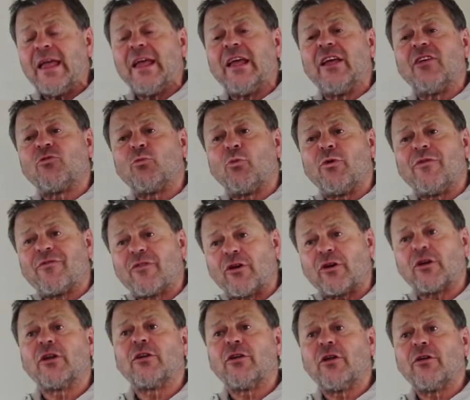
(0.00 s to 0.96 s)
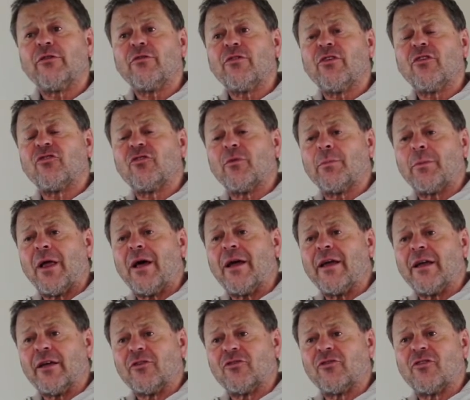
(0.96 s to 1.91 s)
is we've got a lot of the
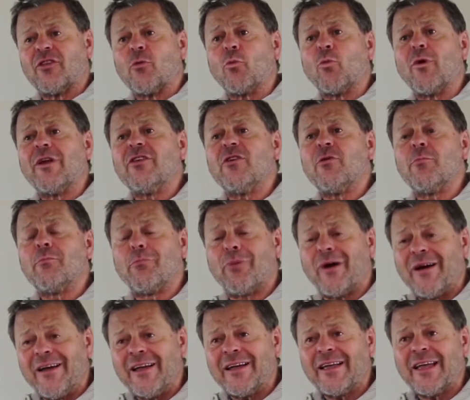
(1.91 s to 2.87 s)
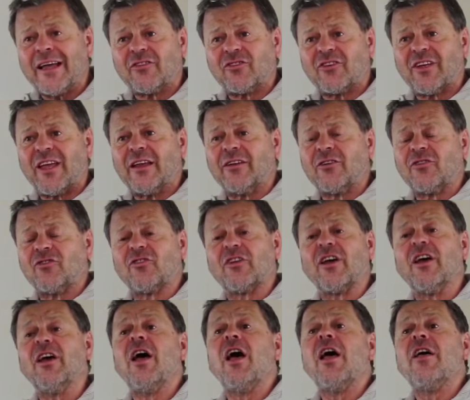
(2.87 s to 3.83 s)
suppliers that when you buy a gas
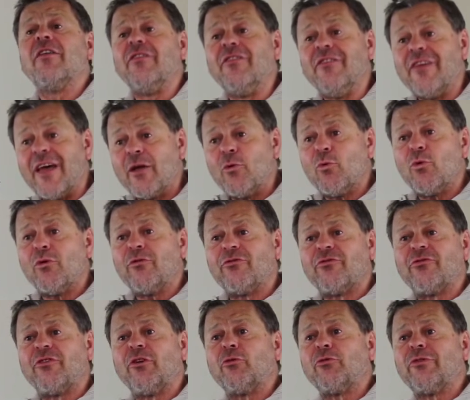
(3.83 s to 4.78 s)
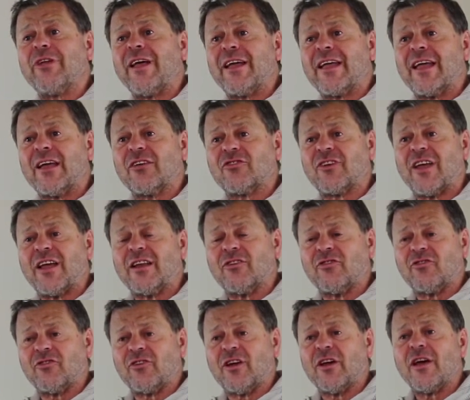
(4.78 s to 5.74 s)
canister, they will fill their gas
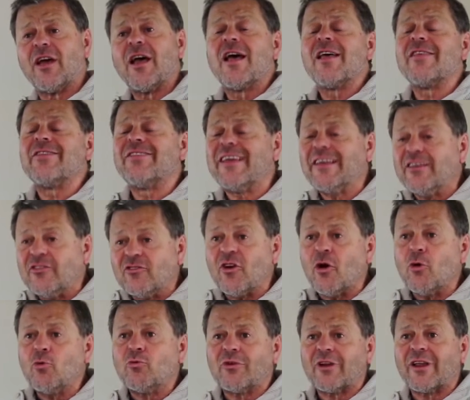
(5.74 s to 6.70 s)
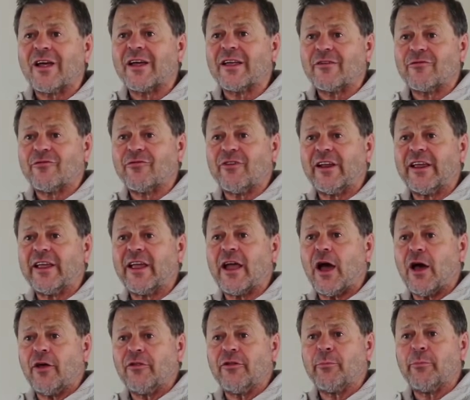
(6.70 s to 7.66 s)
canister. They don't like filling other